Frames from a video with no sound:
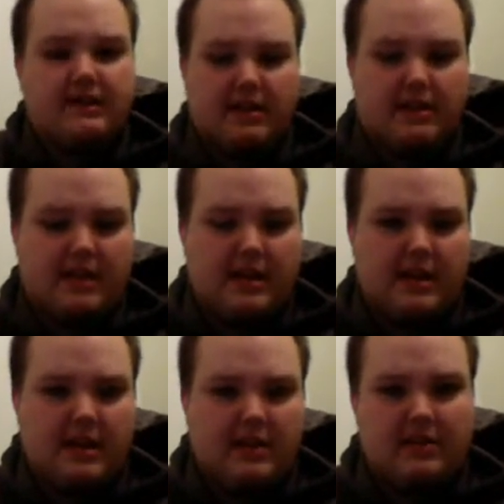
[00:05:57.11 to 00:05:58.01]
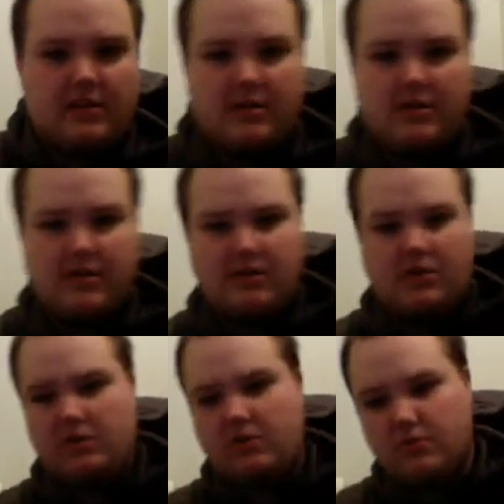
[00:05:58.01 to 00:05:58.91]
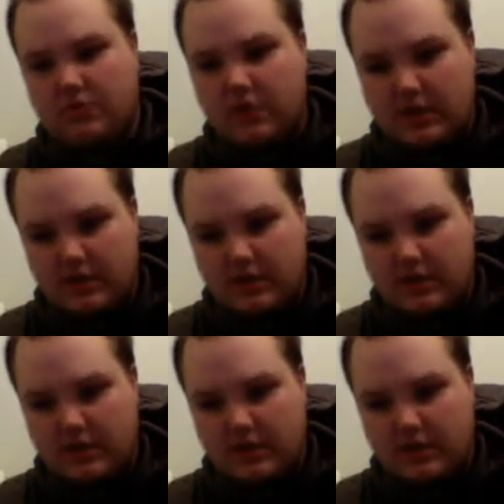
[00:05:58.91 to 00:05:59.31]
And then you